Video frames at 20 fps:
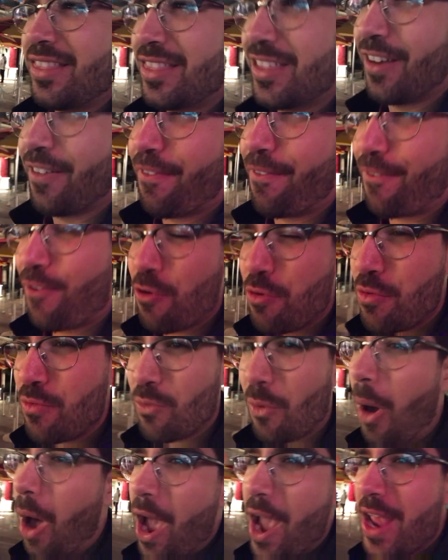the food
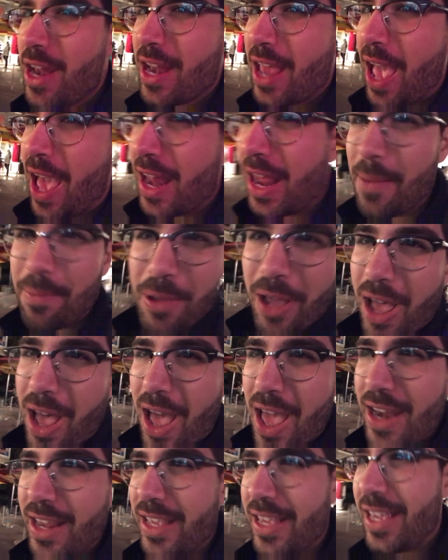and wine at
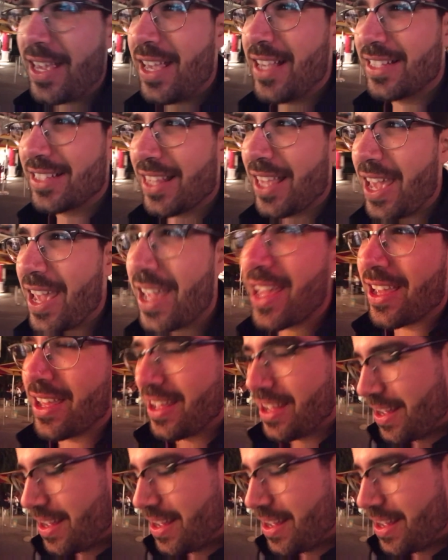Epcot is like